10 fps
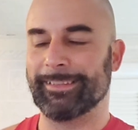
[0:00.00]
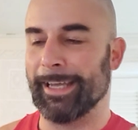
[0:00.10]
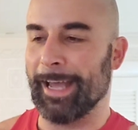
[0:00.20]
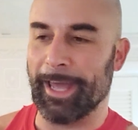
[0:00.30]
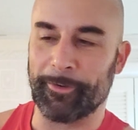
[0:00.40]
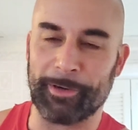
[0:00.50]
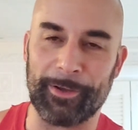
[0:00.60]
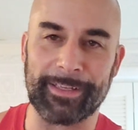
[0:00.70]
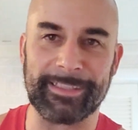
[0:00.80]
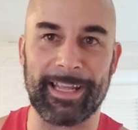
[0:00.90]
I don't know.
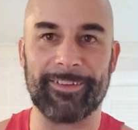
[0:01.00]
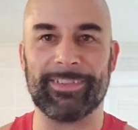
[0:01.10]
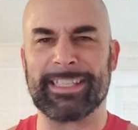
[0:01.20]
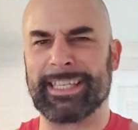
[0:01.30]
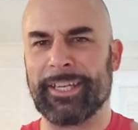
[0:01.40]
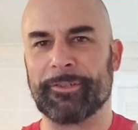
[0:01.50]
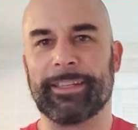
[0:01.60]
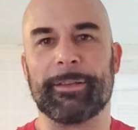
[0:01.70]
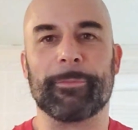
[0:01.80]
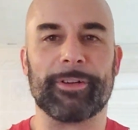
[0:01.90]
It's not even a schedule
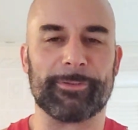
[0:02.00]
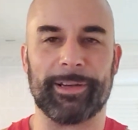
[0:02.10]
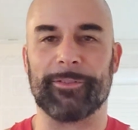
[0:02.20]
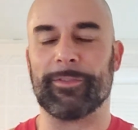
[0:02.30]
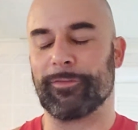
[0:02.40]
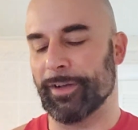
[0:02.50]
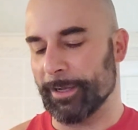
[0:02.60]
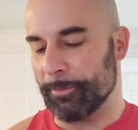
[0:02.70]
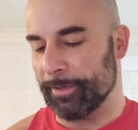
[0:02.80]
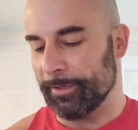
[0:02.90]
anymore. It's whenever the fuck I
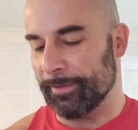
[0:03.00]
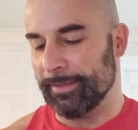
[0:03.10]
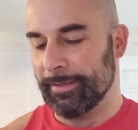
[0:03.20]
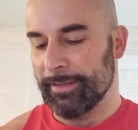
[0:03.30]
want to do it.